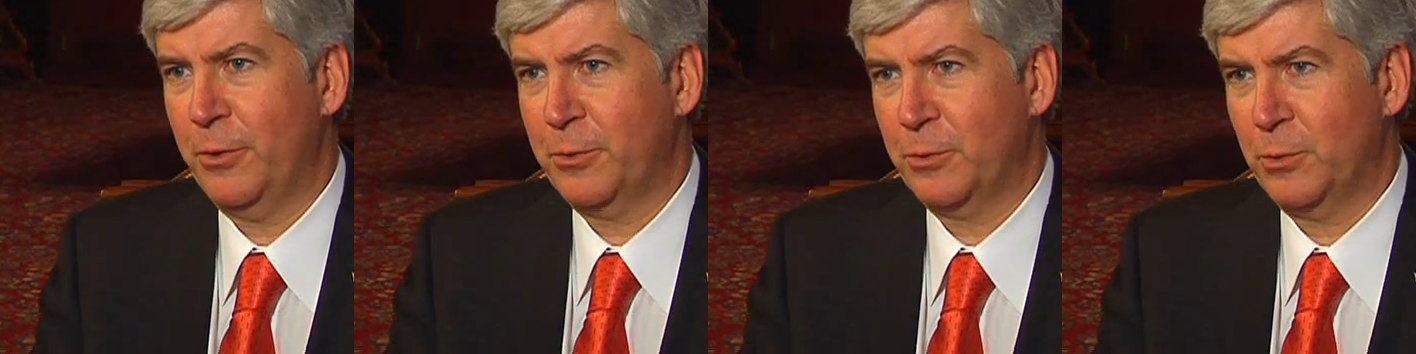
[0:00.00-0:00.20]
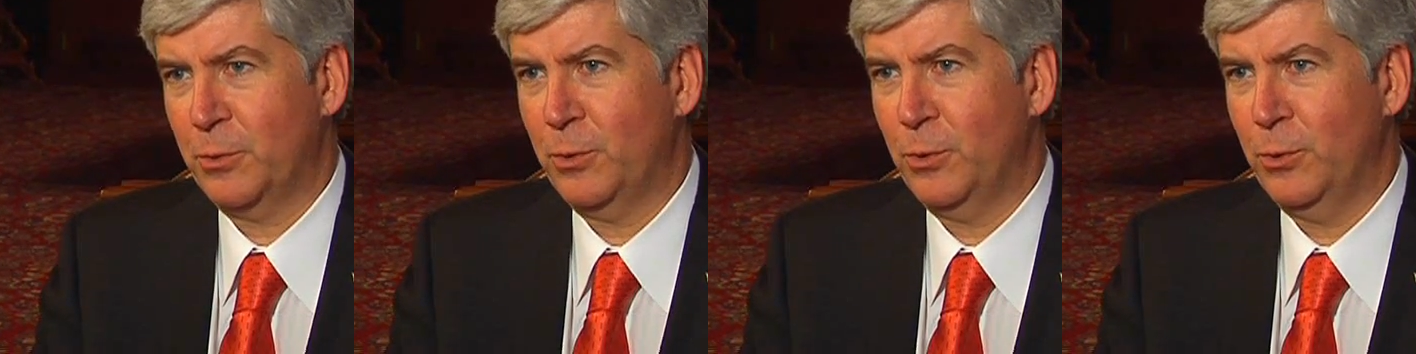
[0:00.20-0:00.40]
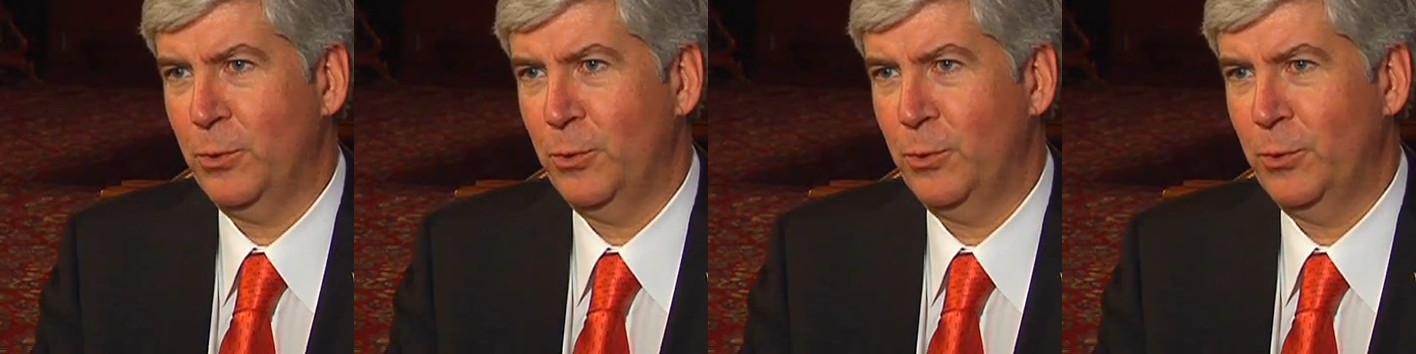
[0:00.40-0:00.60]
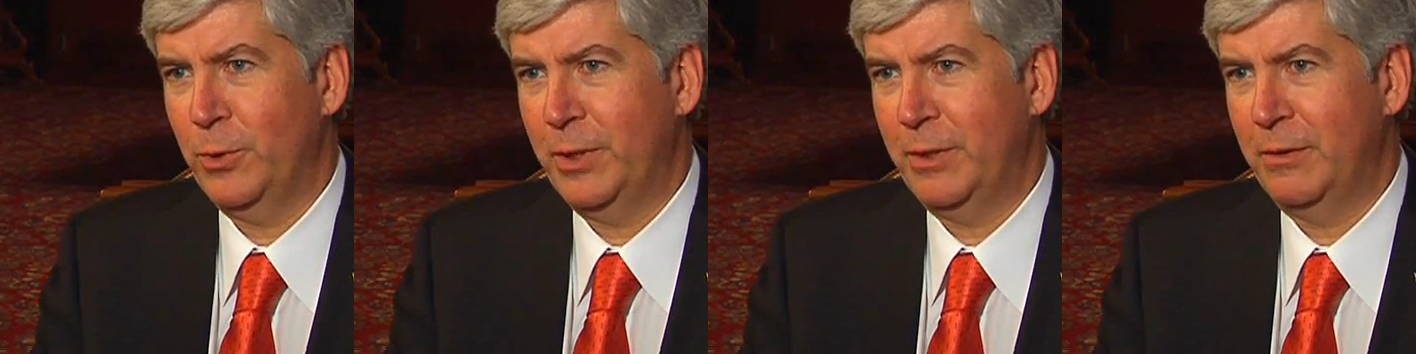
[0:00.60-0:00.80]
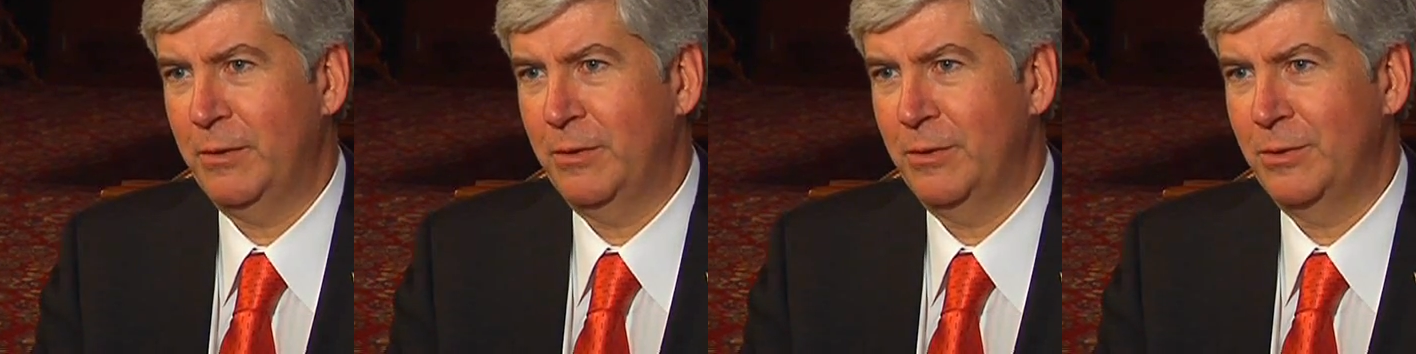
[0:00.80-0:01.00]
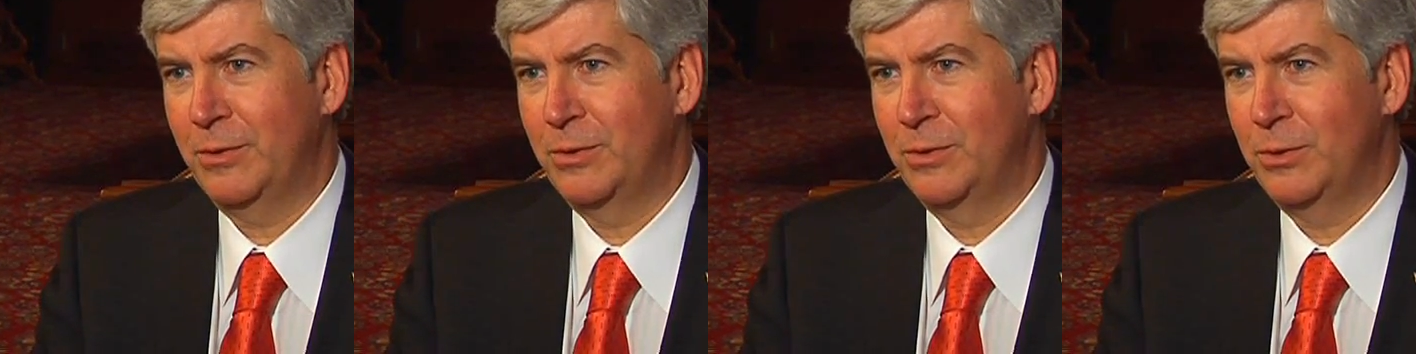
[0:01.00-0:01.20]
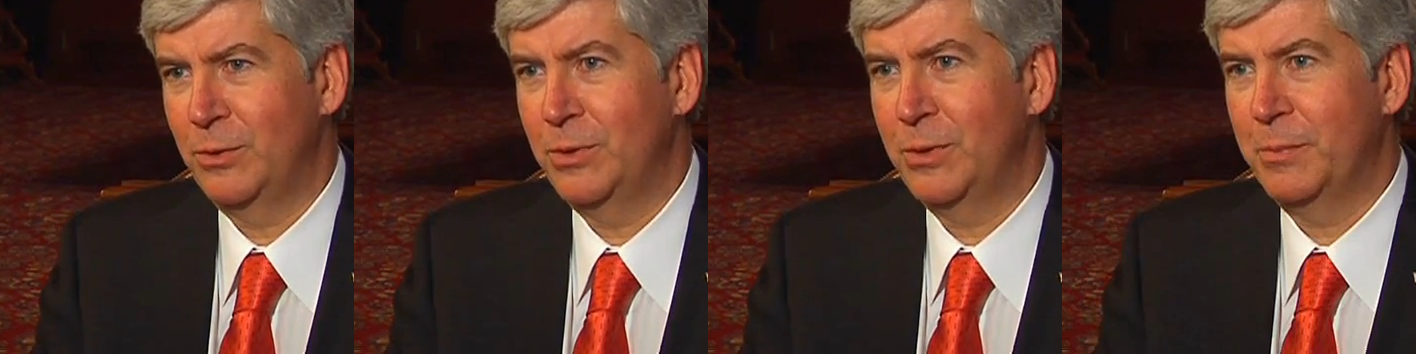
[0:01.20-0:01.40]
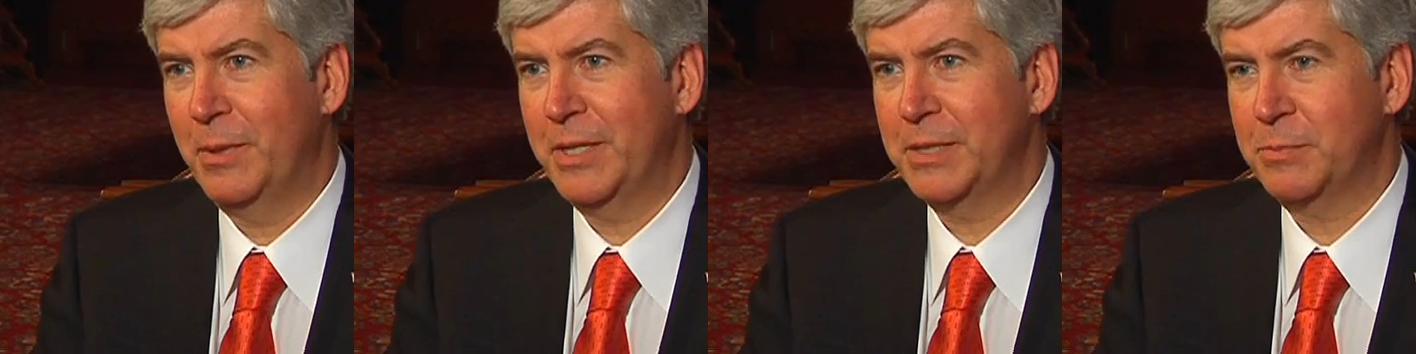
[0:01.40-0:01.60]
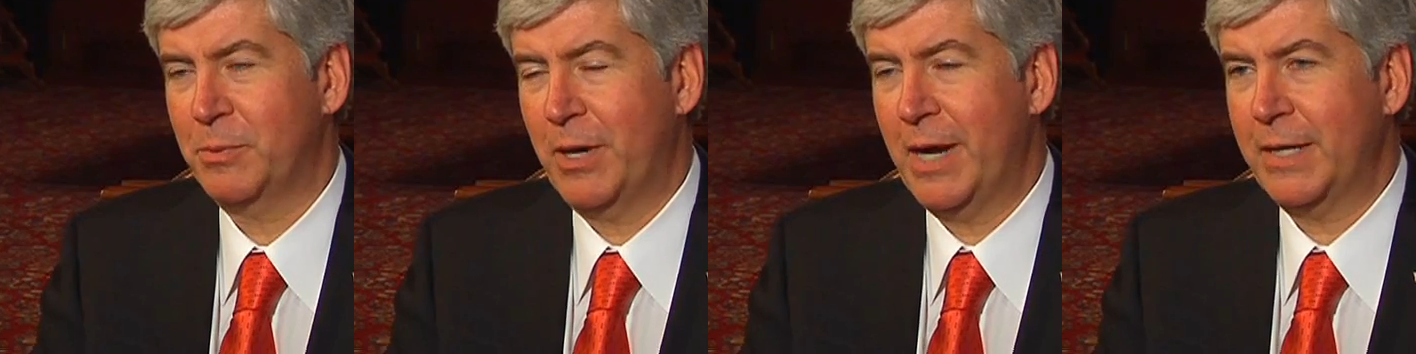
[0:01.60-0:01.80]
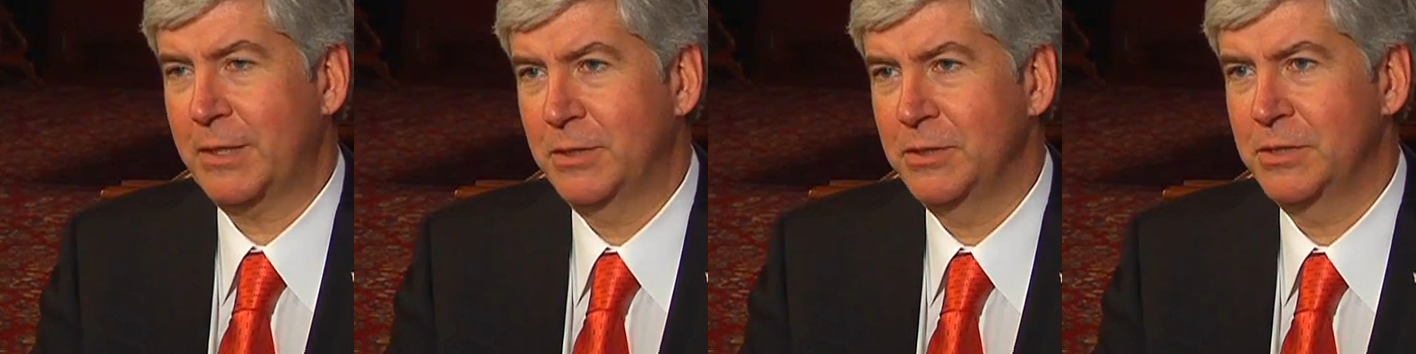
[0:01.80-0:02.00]
through and do the best
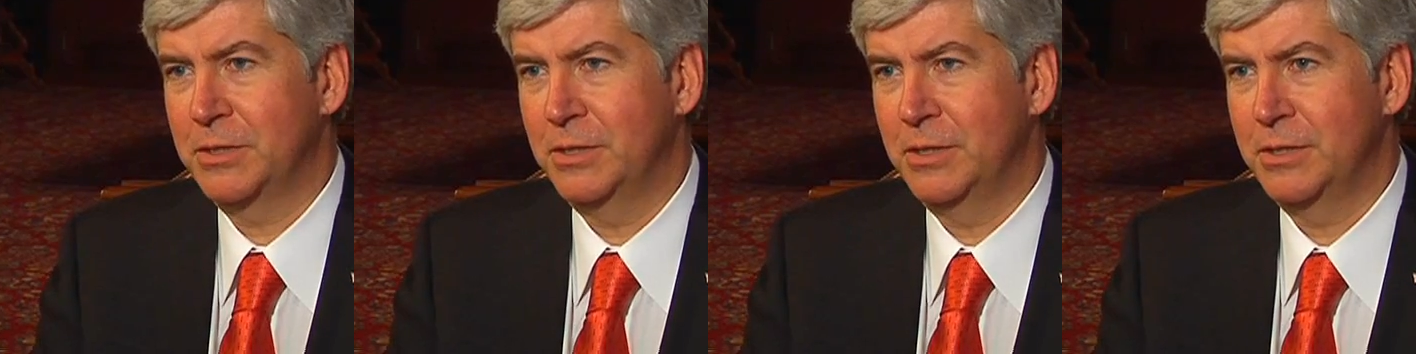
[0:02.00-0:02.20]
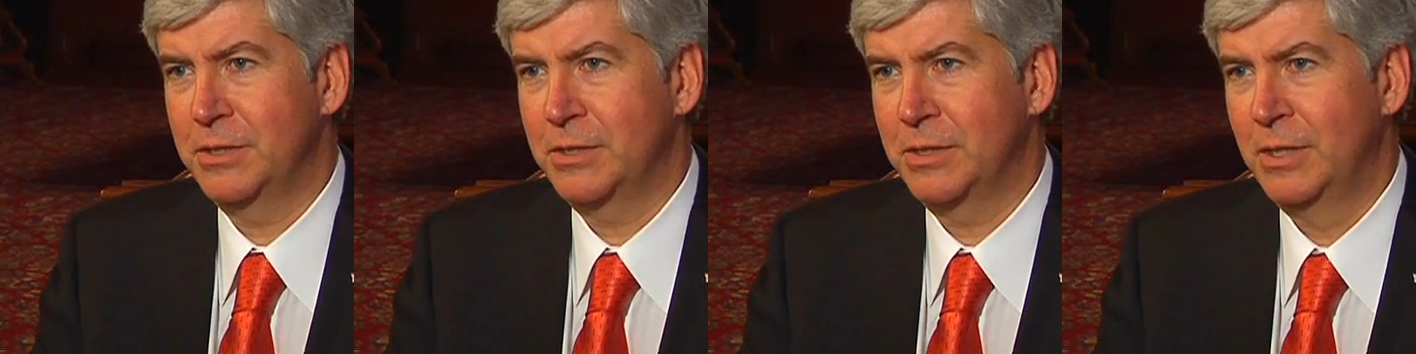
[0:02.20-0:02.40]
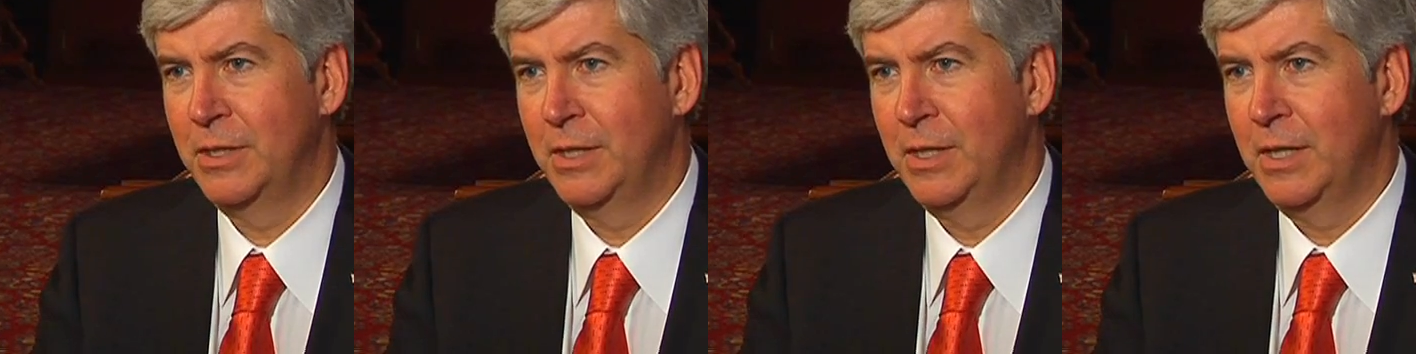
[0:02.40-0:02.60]
practices,